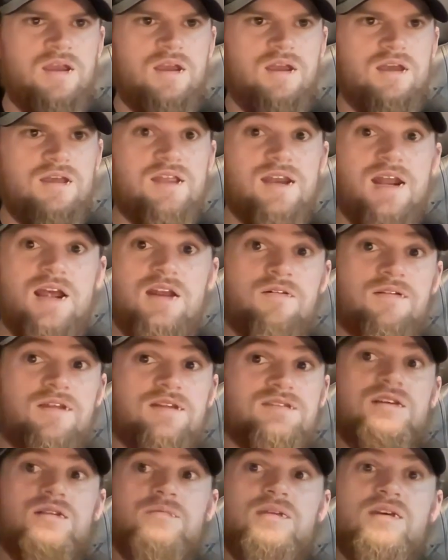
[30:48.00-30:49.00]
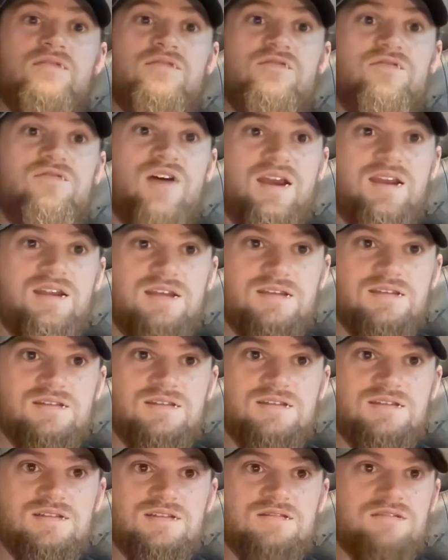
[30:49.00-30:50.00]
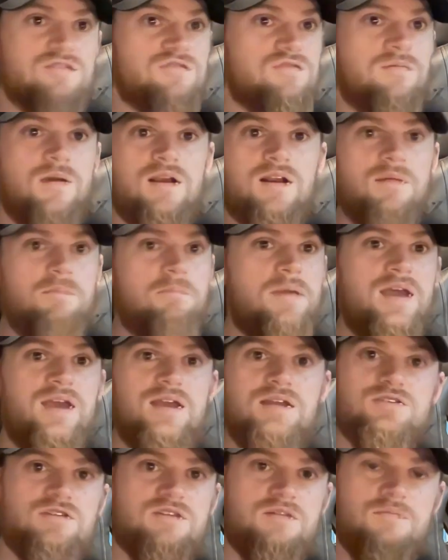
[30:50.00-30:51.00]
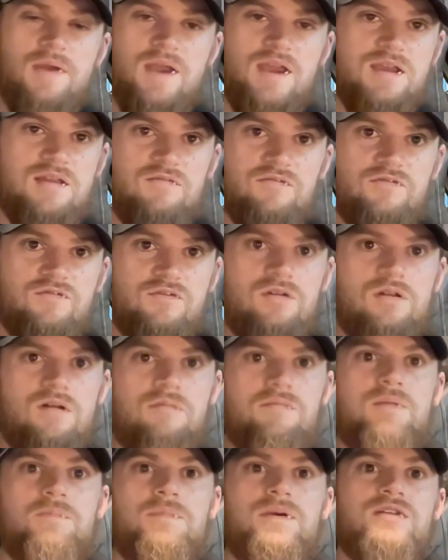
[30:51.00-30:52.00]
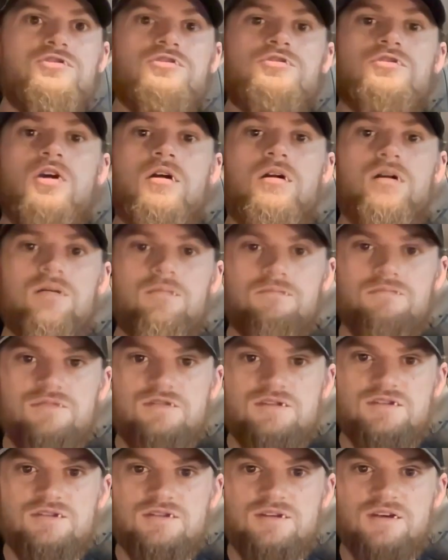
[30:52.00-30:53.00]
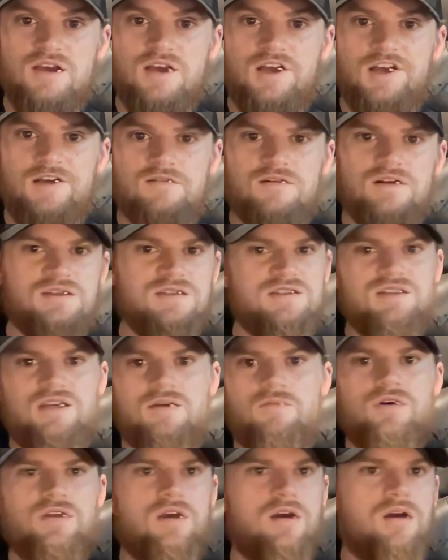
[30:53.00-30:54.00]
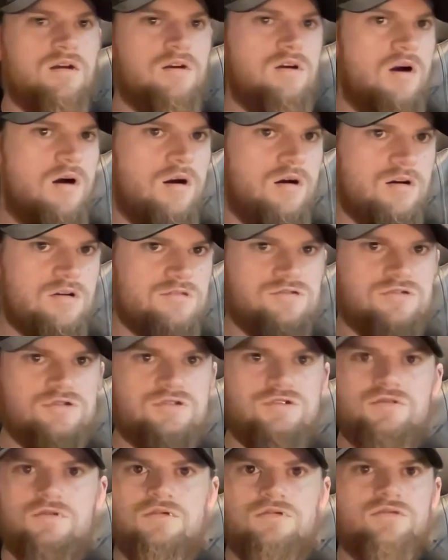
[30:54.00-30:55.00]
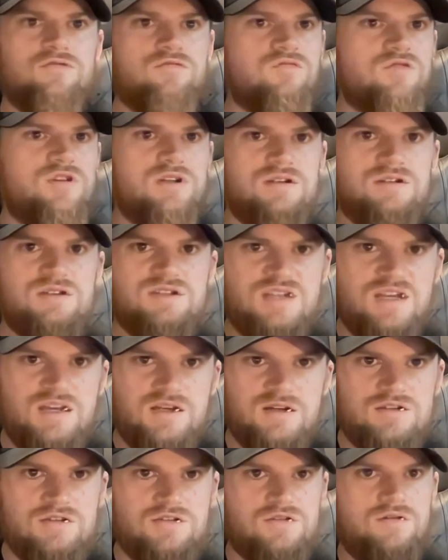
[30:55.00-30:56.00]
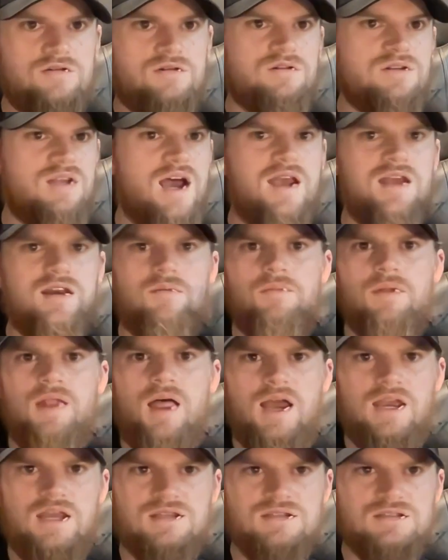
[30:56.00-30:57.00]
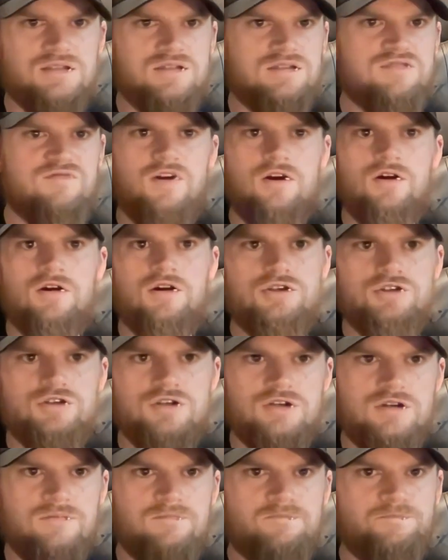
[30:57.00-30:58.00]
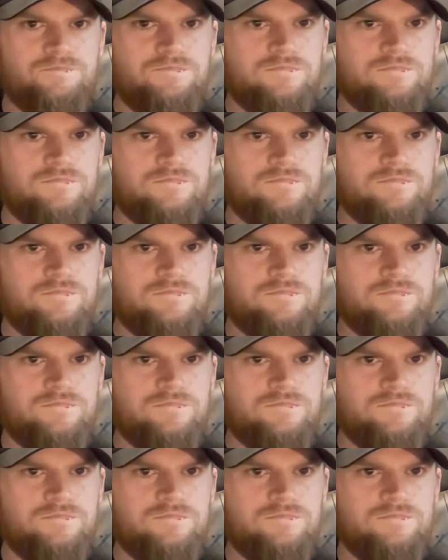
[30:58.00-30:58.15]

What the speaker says: Then I know that's going to be a financing deal. So I'm not going to pitch the pay in full. I'm going to pitch terms. Right? In the same way that cars are sold, real estate is sold, high-end appliances, furniture.